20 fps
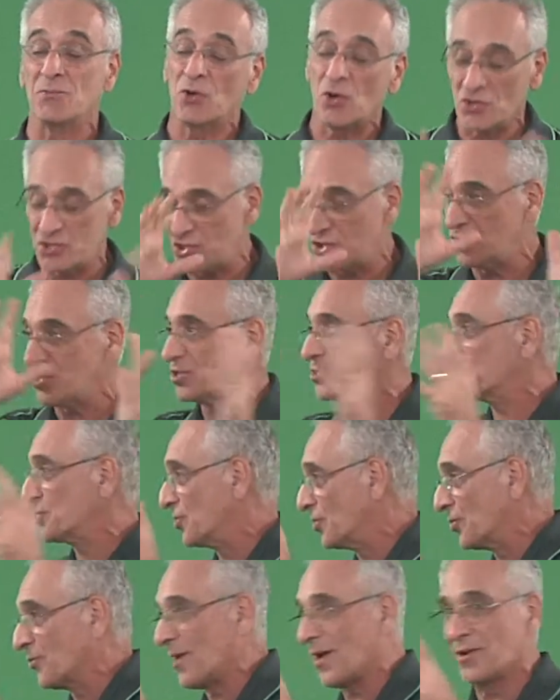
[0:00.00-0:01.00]
Of course, you couldn't
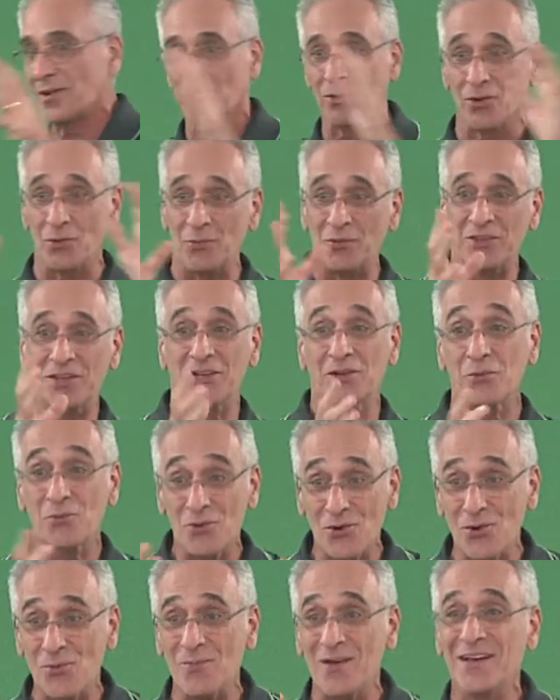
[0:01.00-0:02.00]
turn around and look within the
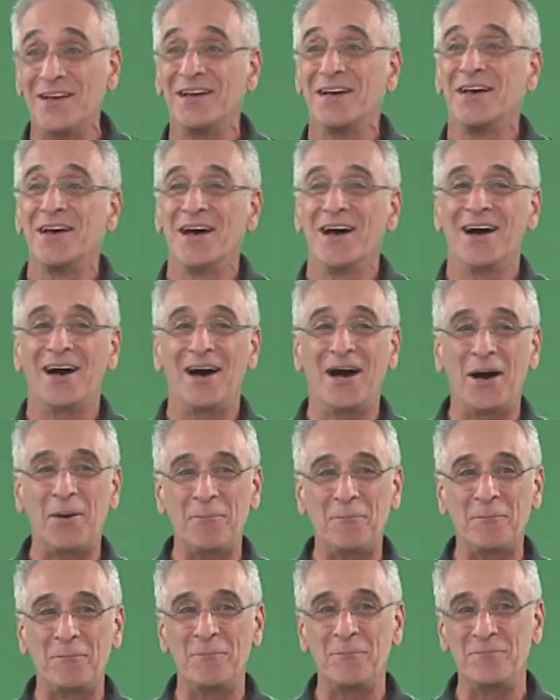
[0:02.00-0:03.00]
room,
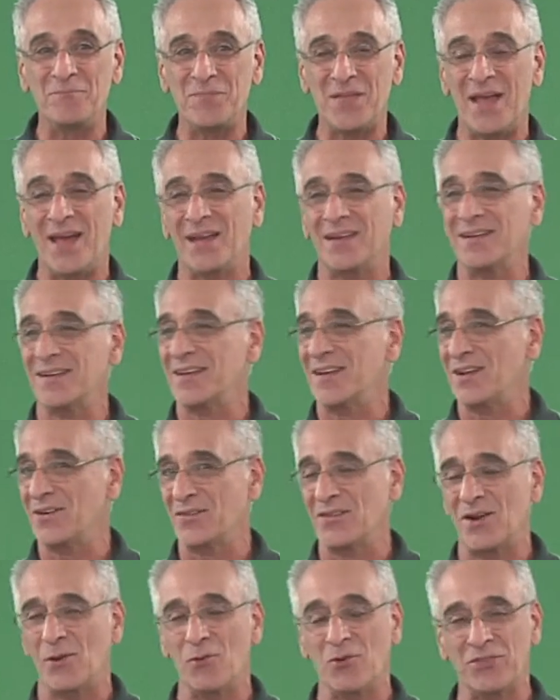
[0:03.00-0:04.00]
and
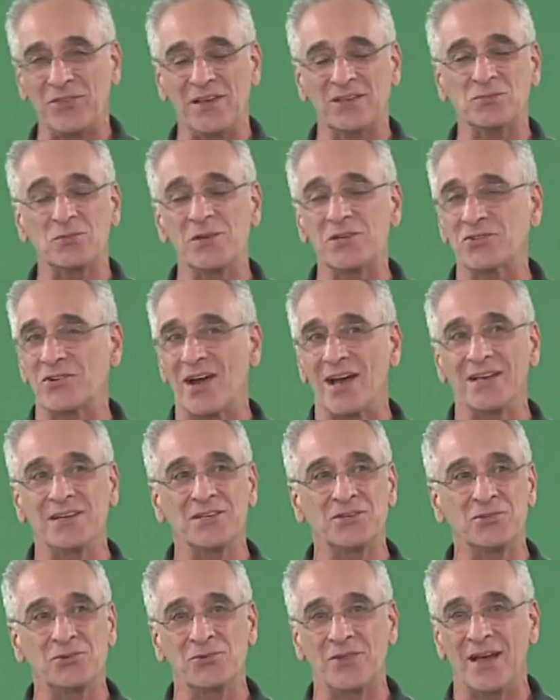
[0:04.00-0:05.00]
there were things we tried
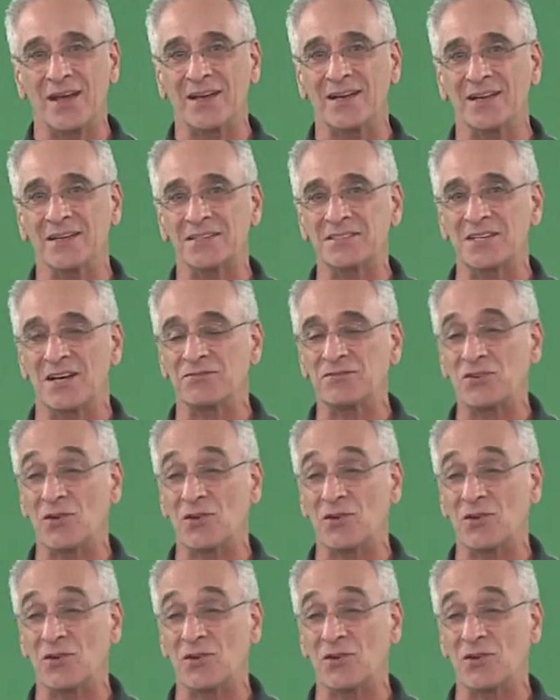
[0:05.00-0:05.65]
to do that kind of stuff.